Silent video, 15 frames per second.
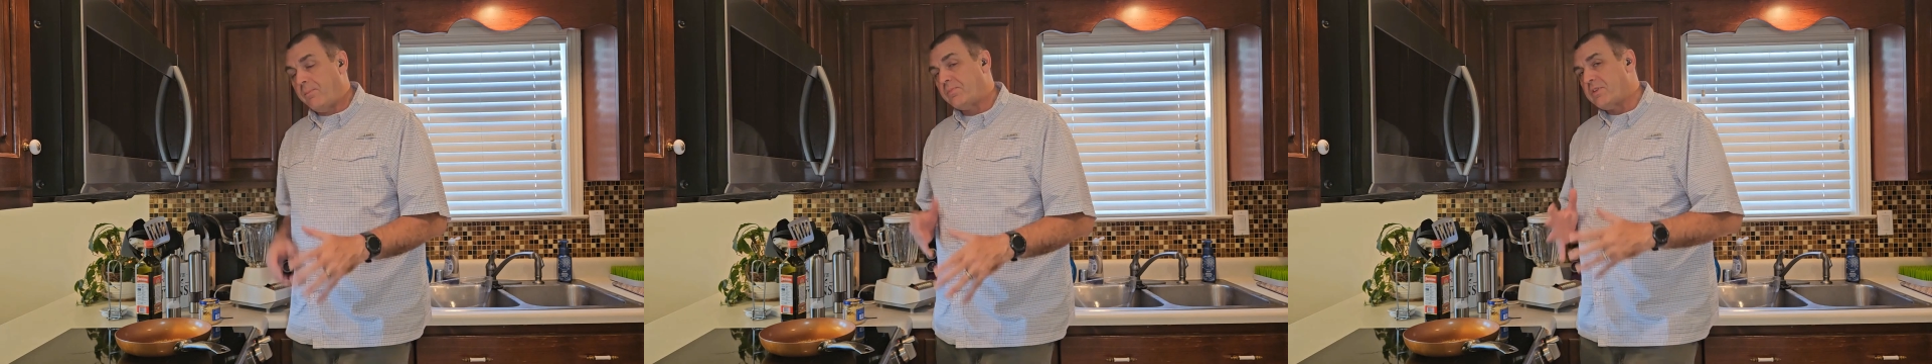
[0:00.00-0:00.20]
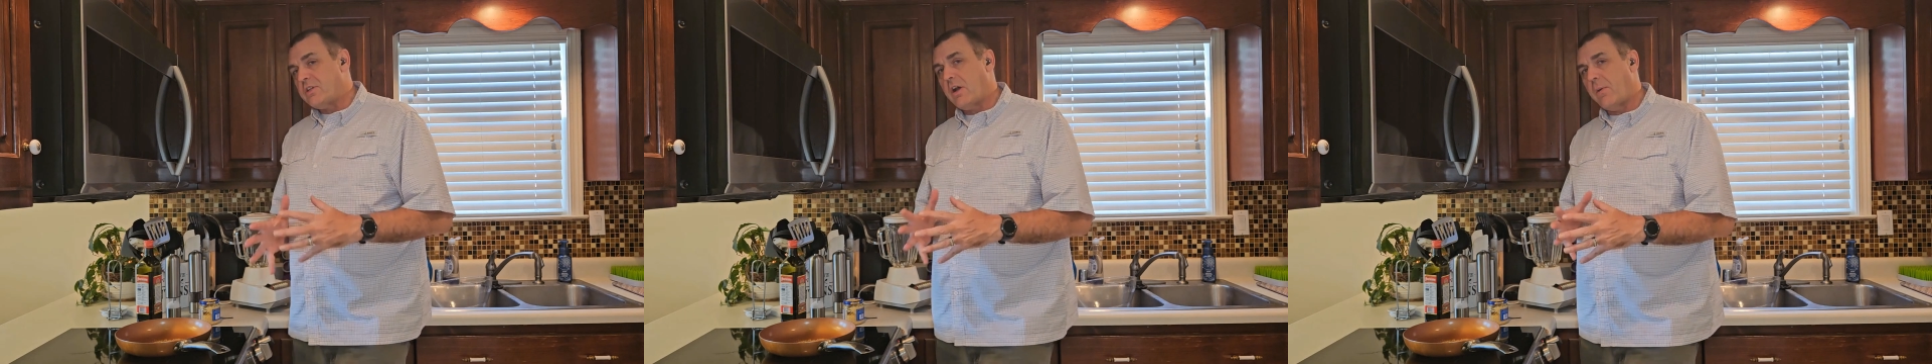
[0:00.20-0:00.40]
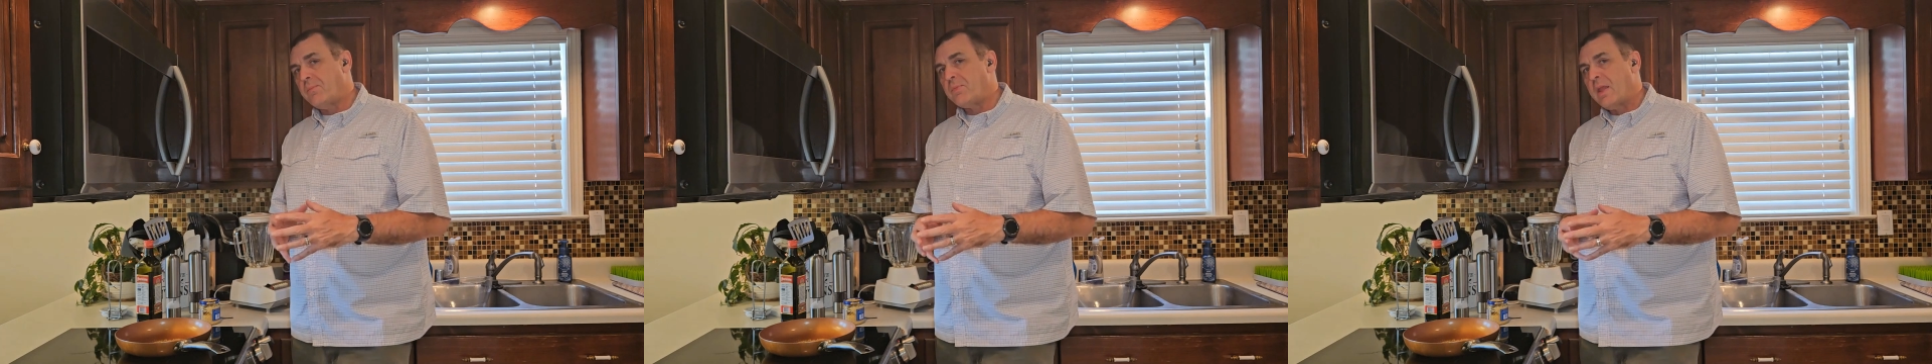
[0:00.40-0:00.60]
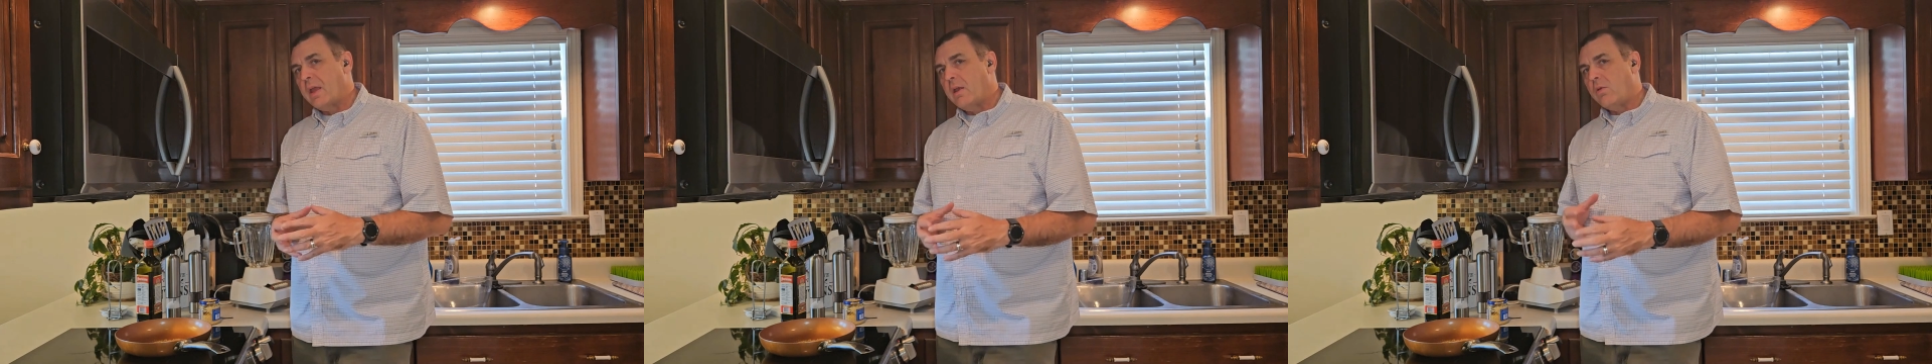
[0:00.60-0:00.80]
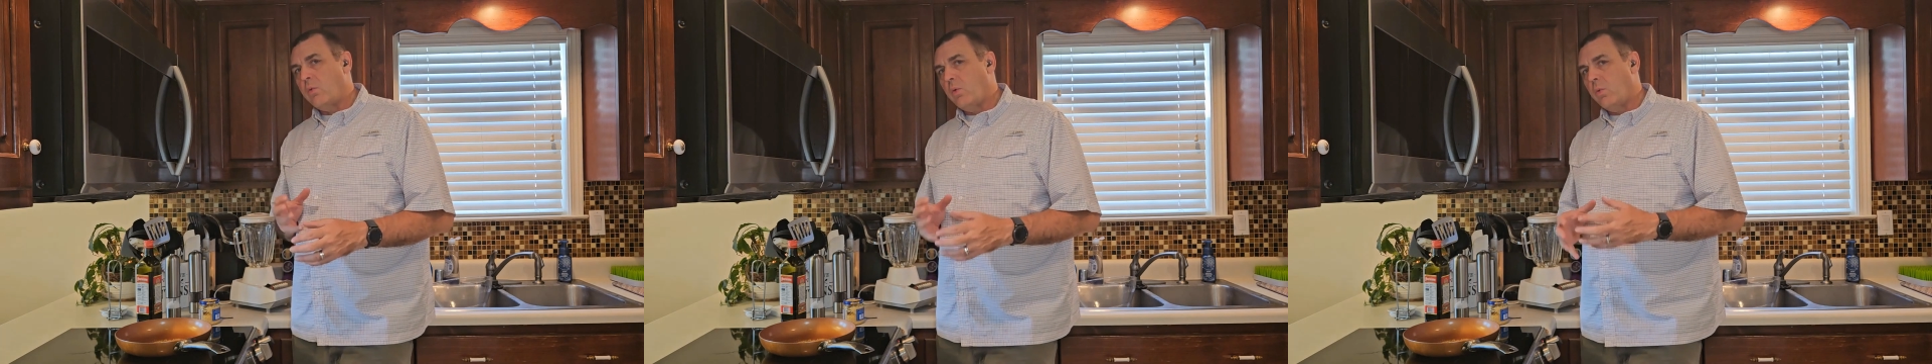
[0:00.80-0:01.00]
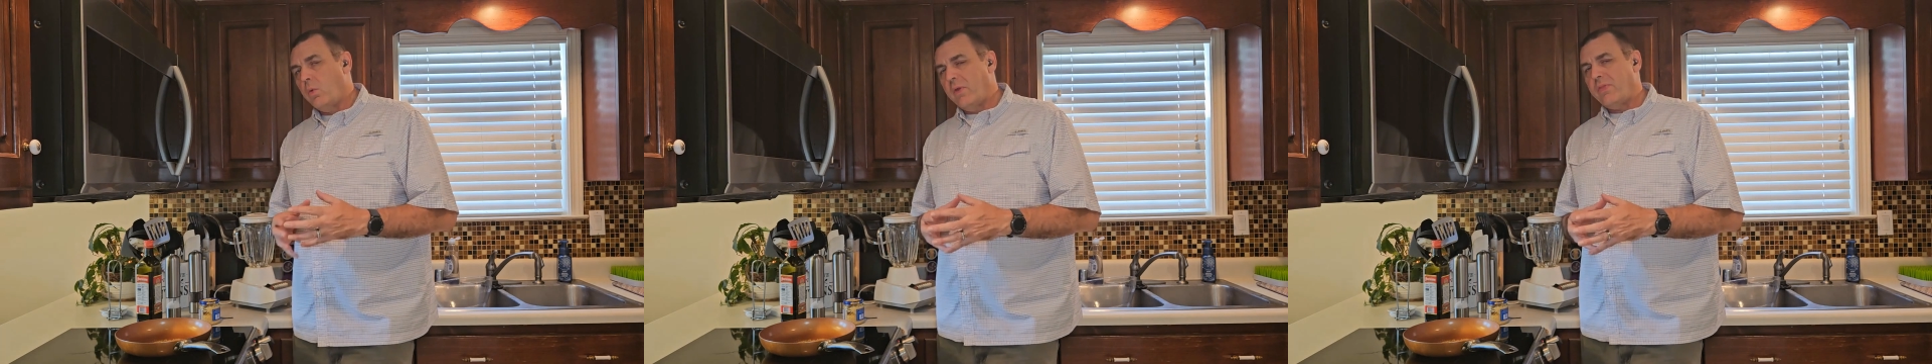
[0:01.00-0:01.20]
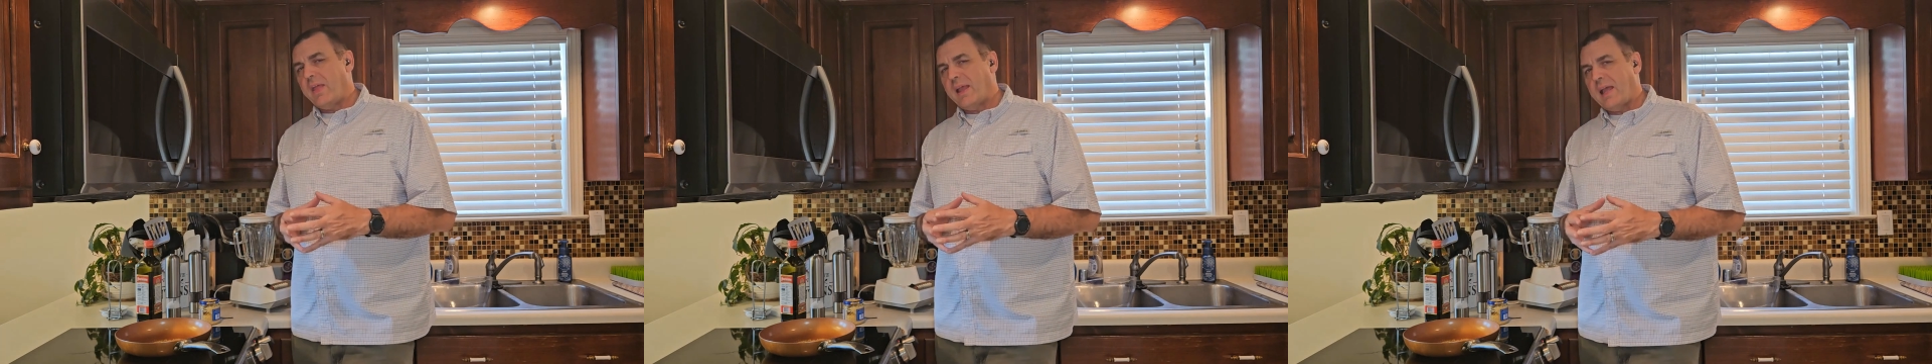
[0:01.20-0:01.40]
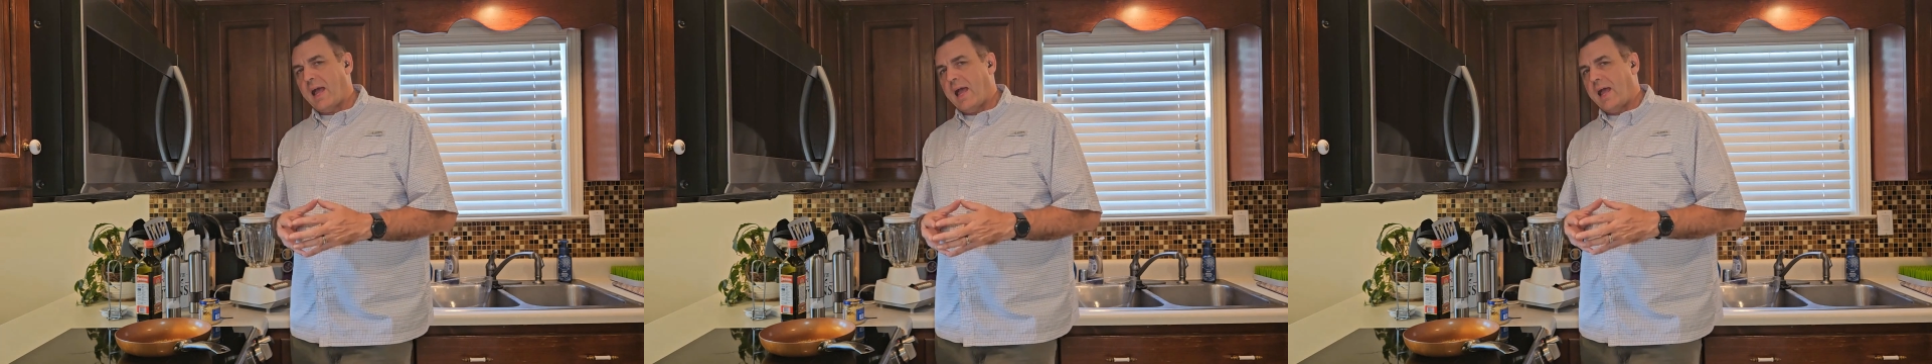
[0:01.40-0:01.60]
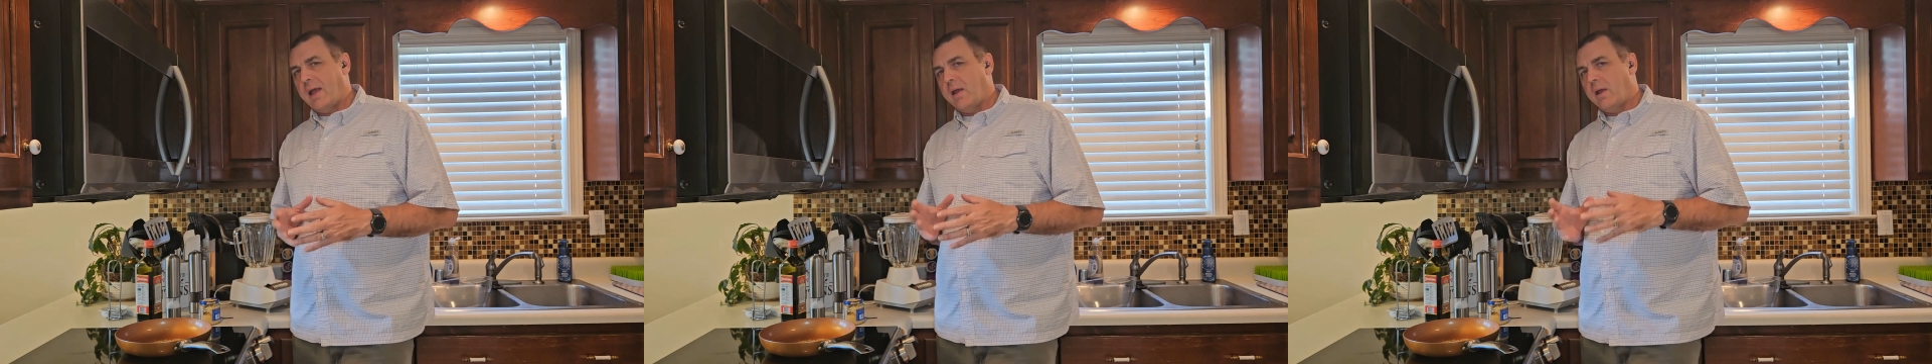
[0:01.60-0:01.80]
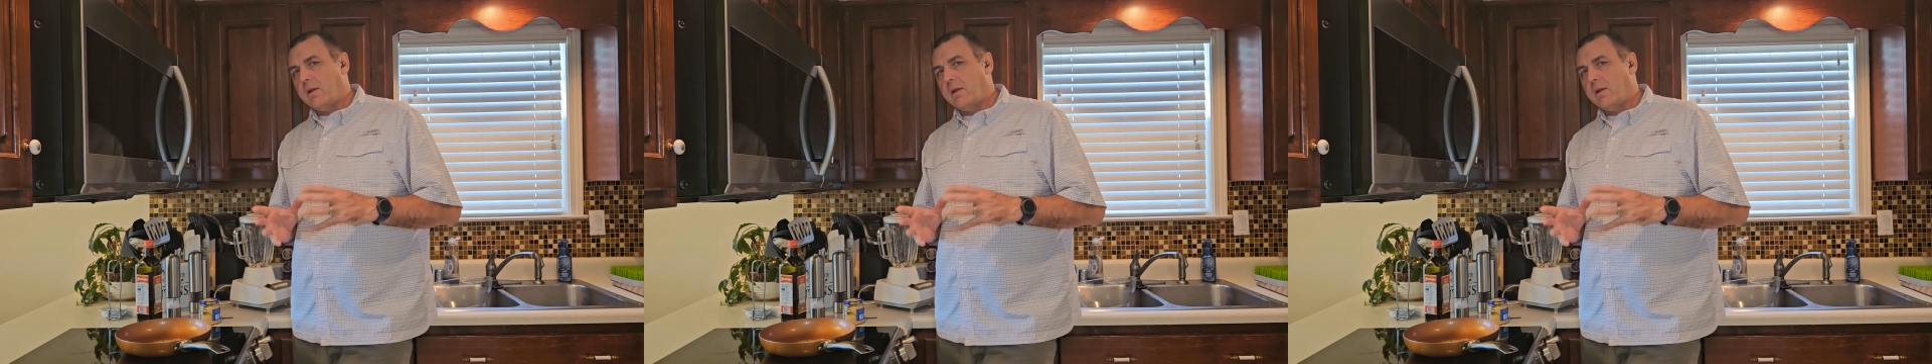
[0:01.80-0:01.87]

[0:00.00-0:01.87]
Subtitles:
So one thing I